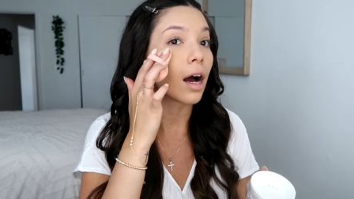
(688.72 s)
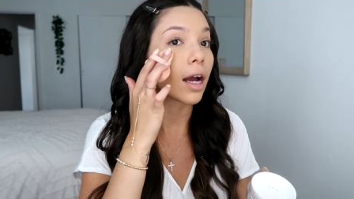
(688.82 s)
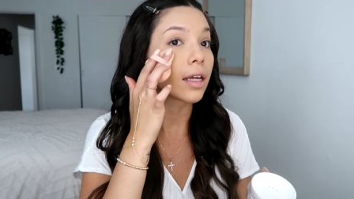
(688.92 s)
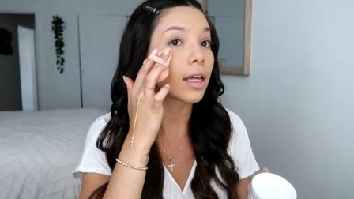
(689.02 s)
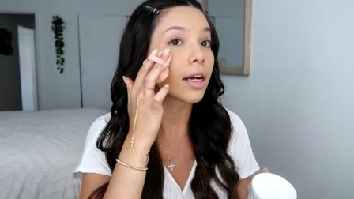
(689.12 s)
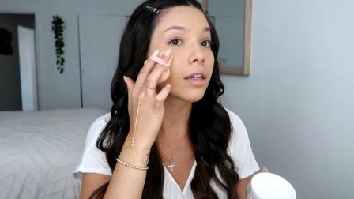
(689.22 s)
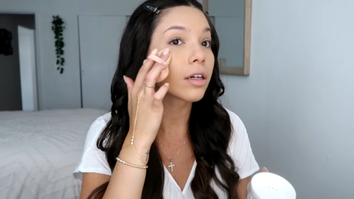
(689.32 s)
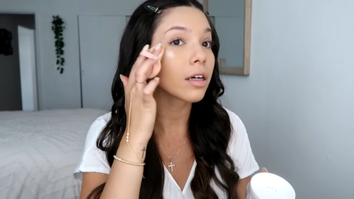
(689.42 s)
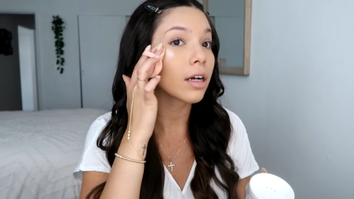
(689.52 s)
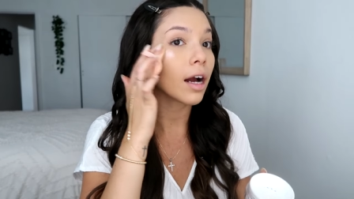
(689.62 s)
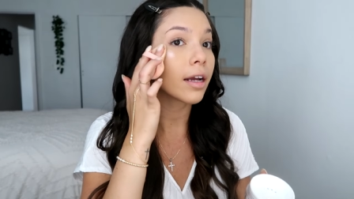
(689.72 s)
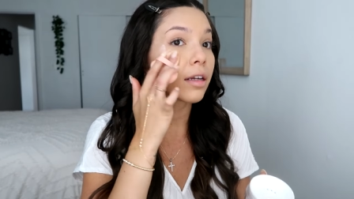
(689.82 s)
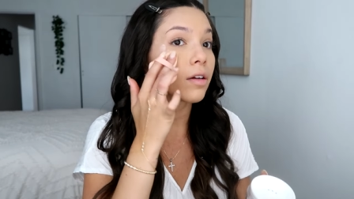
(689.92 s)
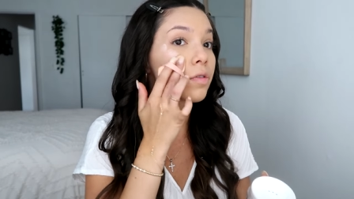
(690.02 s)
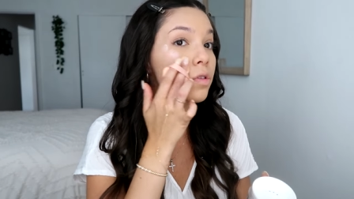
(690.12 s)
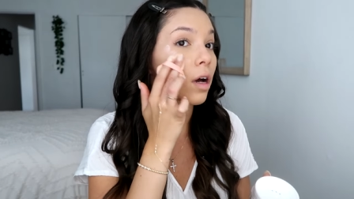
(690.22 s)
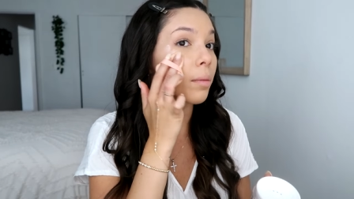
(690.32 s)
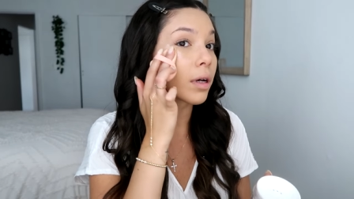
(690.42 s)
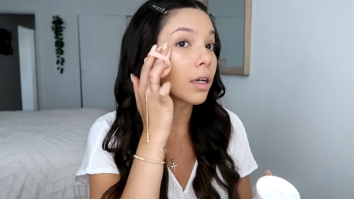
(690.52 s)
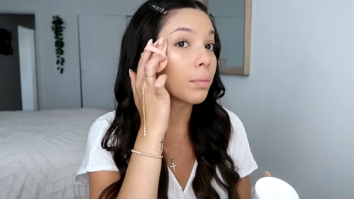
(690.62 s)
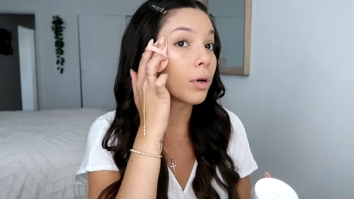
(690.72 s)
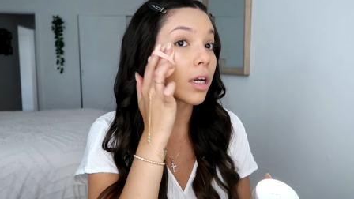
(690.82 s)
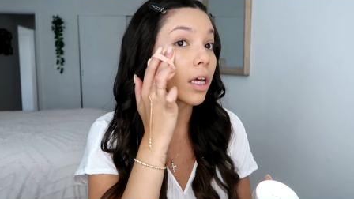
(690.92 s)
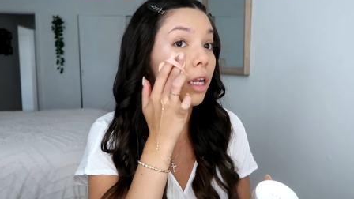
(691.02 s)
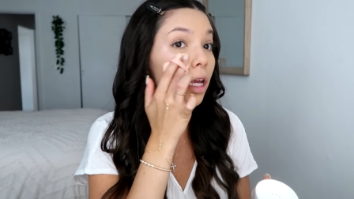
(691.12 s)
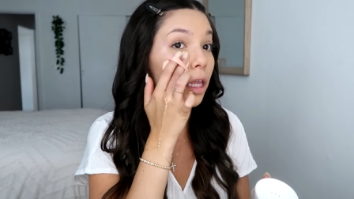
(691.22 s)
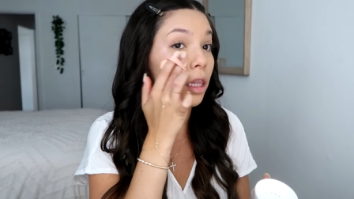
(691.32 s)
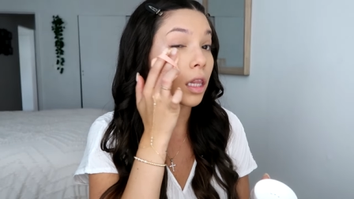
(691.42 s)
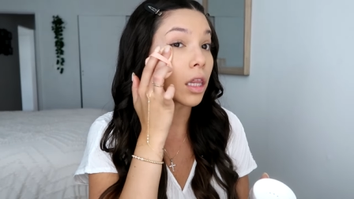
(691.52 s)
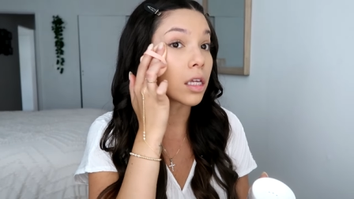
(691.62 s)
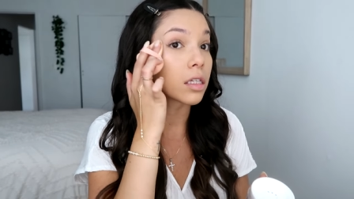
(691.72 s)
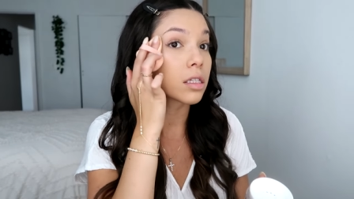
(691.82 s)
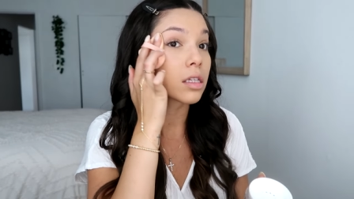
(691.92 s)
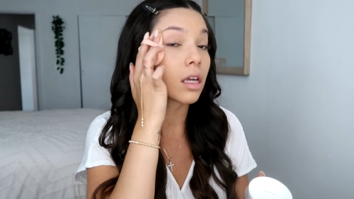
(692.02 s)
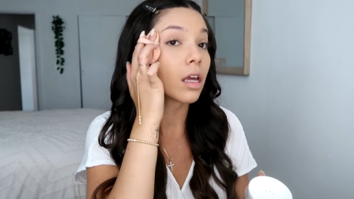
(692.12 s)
highlighter, kind of. So I'm gonna put it in this